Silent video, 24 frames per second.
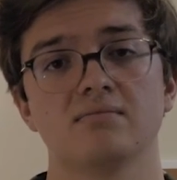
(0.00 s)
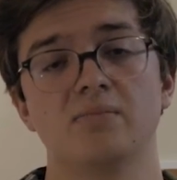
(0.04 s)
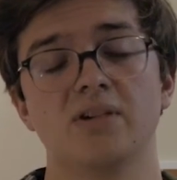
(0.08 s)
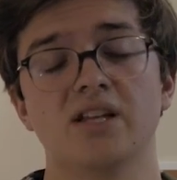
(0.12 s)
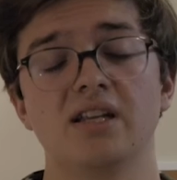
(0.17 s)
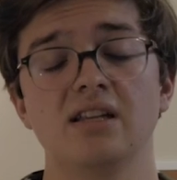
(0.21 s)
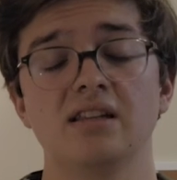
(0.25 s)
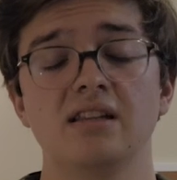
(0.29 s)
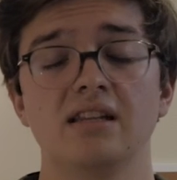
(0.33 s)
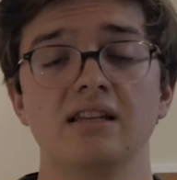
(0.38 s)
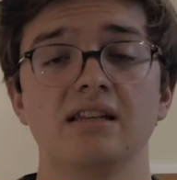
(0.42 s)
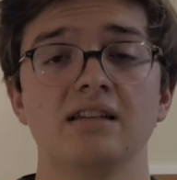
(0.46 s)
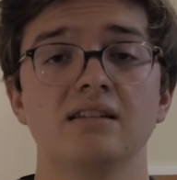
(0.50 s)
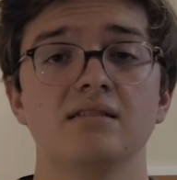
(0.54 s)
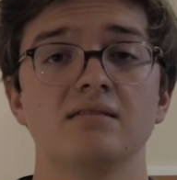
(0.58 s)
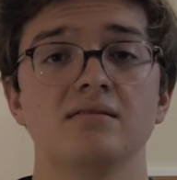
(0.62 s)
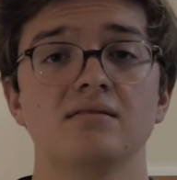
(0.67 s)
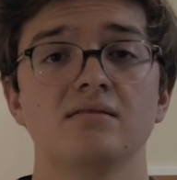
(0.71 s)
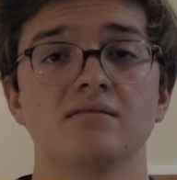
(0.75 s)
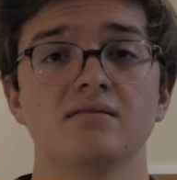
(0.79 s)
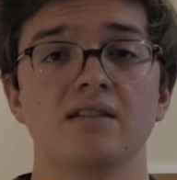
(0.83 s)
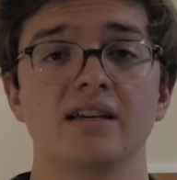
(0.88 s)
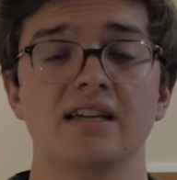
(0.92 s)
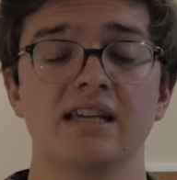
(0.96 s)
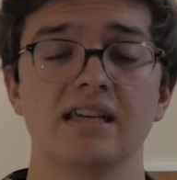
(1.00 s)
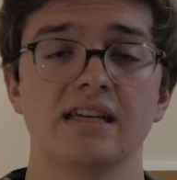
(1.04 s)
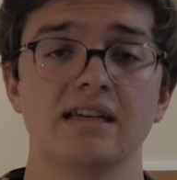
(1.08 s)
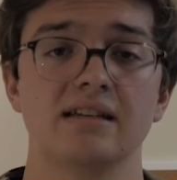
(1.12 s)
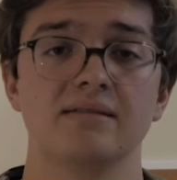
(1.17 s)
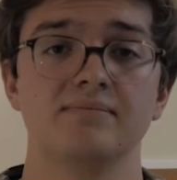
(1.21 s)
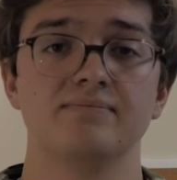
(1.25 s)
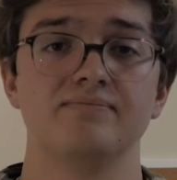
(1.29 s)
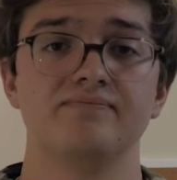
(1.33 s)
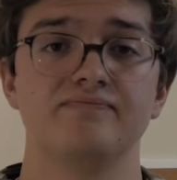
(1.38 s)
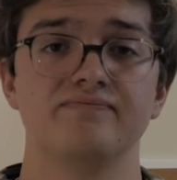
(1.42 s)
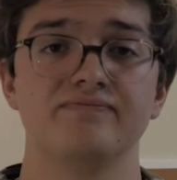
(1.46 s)
But in the end,
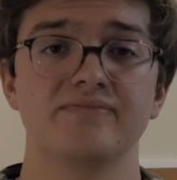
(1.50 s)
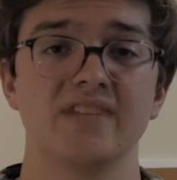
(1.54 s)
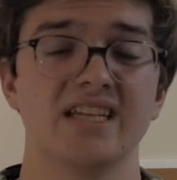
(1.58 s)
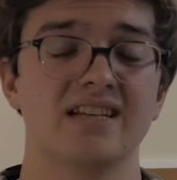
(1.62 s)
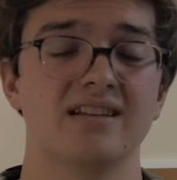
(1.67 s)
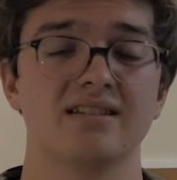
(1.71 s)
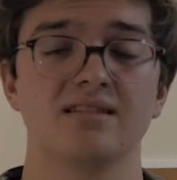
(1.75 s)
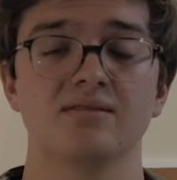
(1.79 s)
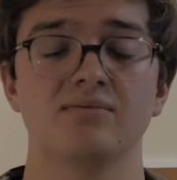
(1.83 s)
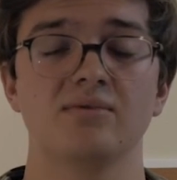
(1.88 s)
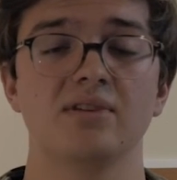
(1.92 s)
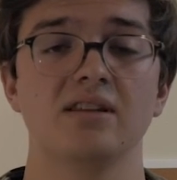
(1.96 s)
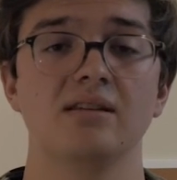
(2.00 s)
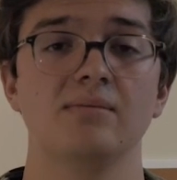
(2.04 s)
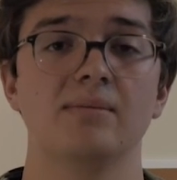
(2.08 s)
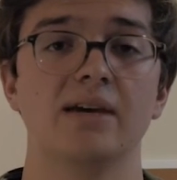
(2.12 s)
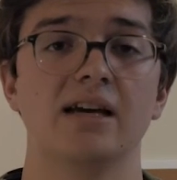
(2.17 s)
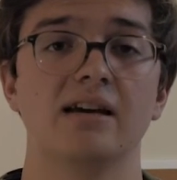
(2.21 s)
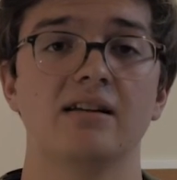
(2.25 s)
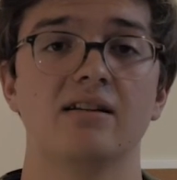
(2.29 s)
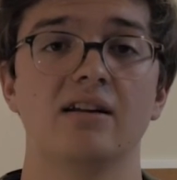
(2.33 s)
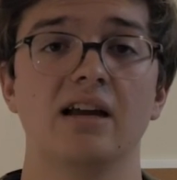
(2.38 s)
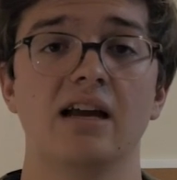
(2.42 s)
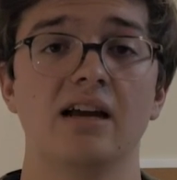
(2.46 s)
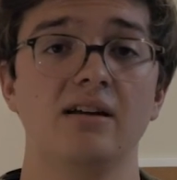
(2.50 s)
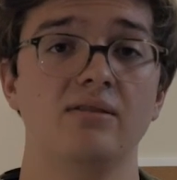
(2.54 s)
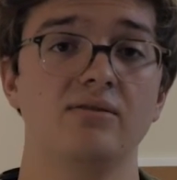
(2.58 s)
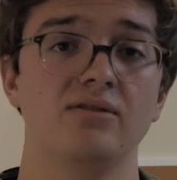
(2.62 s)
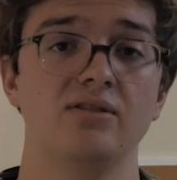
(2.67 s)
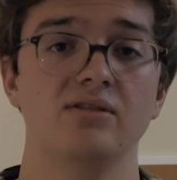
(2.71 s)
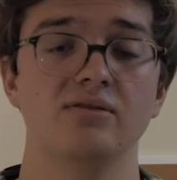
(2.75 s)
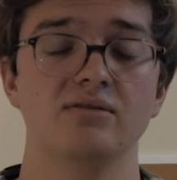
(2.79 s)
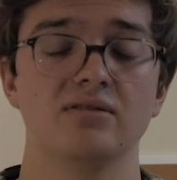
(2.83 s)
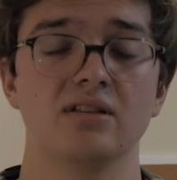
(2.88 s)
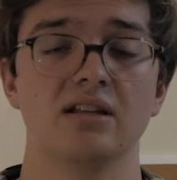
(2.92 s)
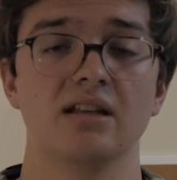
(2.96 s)
again, it doesn't really matter how
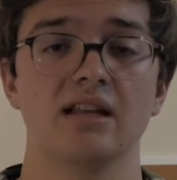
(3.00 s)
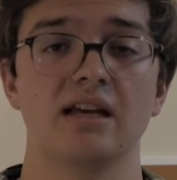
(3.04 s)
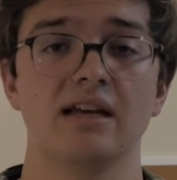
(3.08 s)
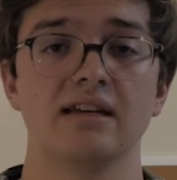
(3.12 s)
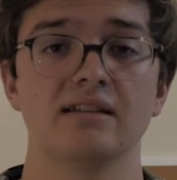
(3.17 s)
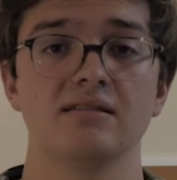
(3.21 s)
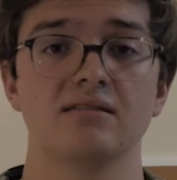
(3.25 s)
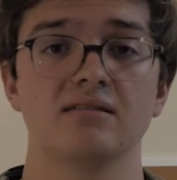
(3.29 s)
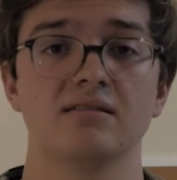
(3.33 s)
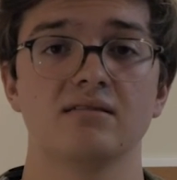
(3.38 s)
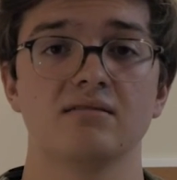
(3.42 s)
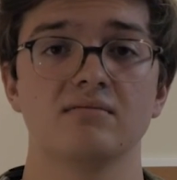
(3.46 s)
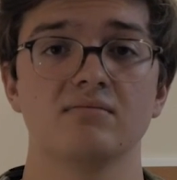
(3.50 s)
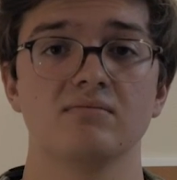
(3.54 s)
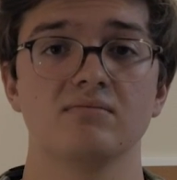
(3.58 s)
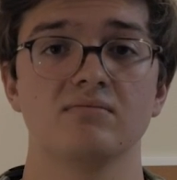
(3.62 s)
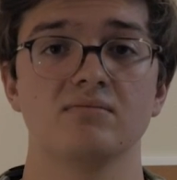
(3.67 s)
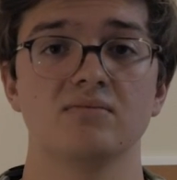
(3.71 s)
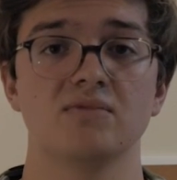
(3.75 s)
you use the lights.